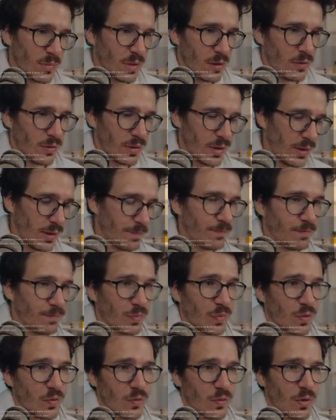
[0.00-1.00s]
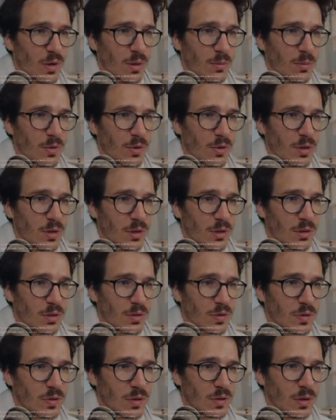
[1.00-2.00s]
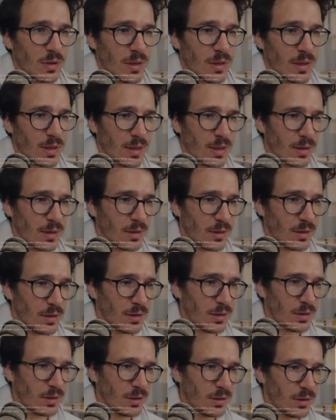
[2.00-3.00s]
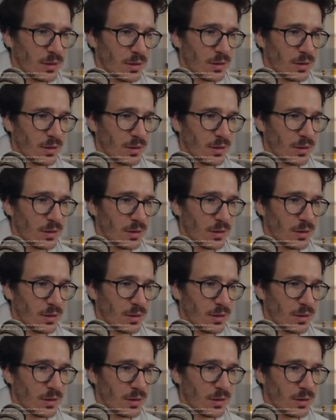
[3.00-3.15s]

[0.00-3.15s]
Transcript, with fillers: Okay, so I'm gonna install that again here.